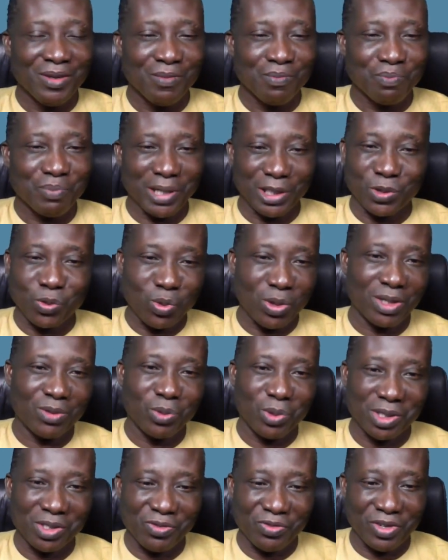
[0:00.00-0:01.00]
Part 1
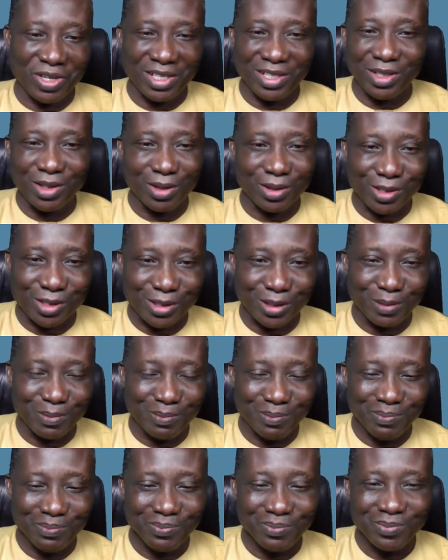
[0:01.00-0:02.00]
was very awesome,
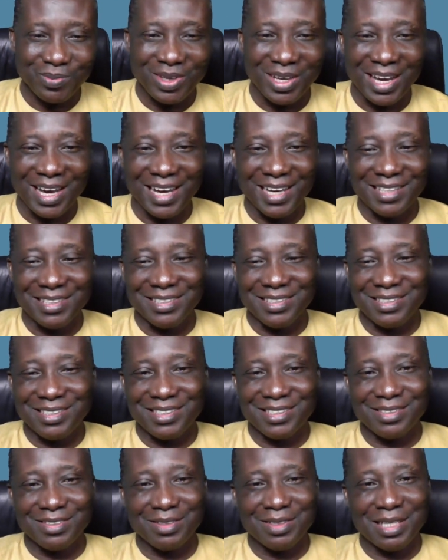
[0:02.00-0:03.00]
and
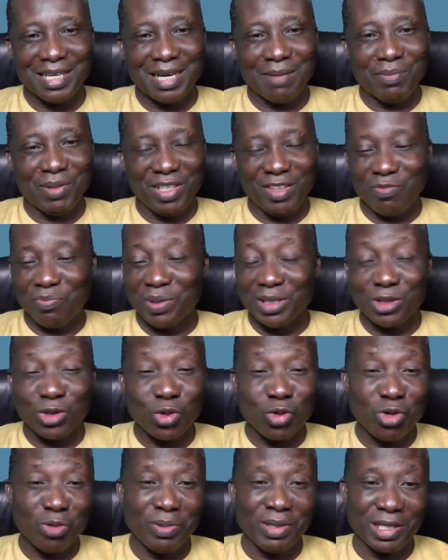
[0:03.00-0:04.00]
I believe part
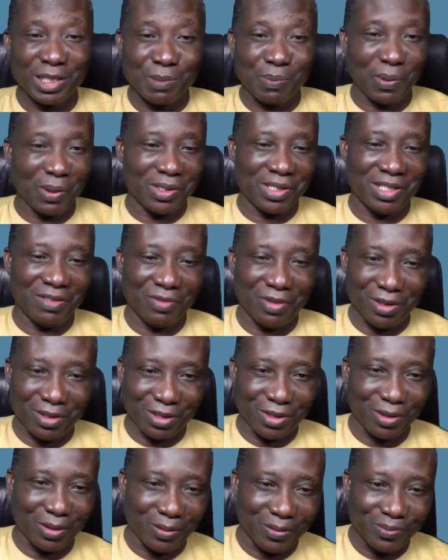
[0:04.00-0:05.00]
2 will be explosive
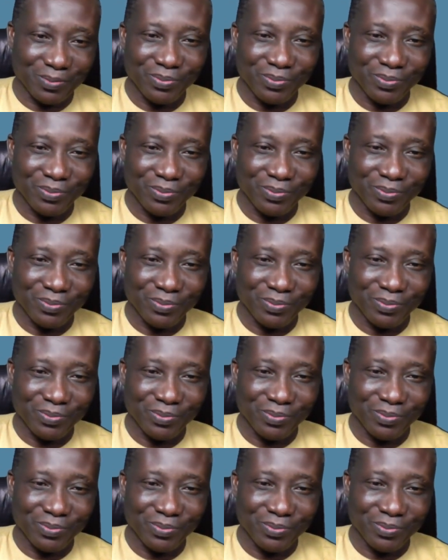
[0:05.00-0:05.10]
also.